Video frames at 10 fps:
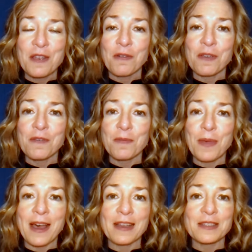
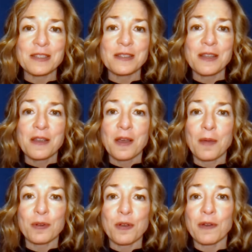We've passed
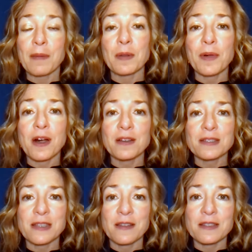a program and a
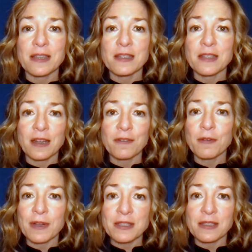policy that says
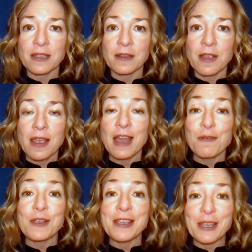every resident,
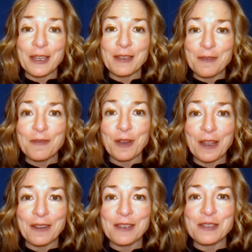every kid,
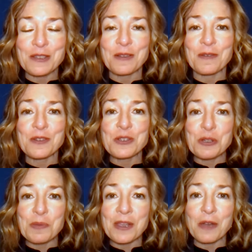frankly,
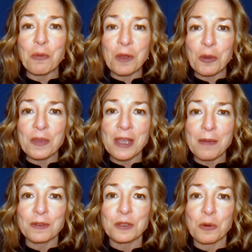should be and will
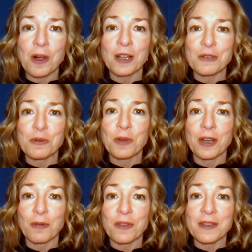be able to walk to a
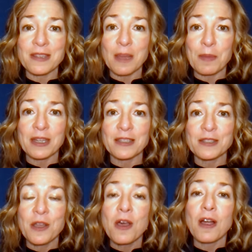park within 10
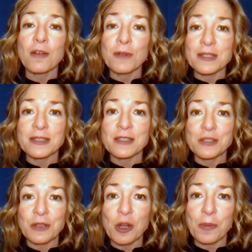minutes. Our
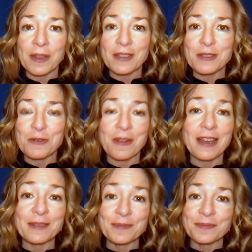residents are helping us do that.